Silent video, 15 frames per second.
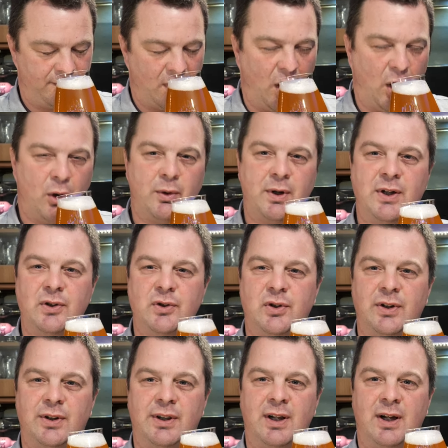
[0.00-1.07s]
orange
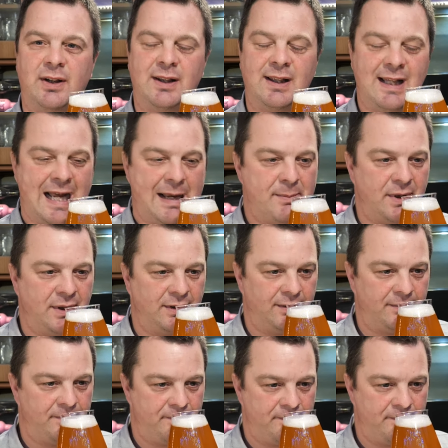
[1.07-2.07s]
and, and lemon